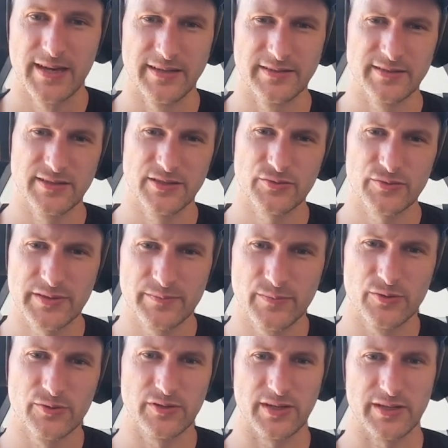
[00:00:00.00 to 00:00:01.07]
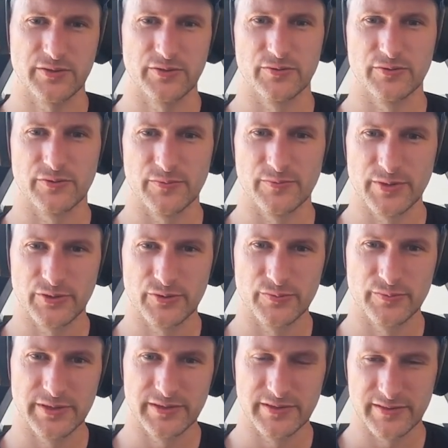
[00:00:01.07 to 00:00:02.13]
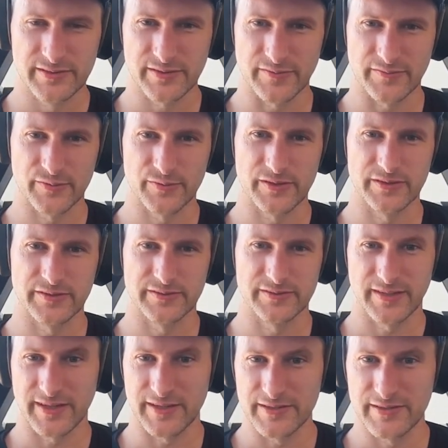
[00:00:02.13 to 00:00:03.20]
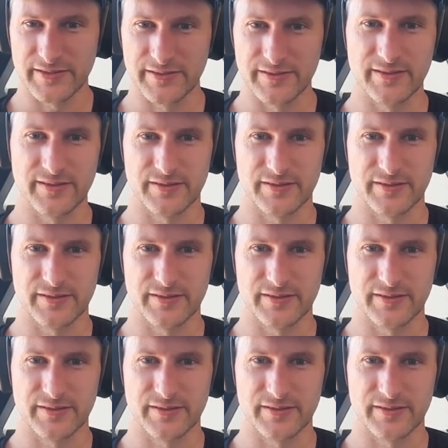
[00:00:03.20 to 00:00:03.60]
And it's really more like a B2B software idea,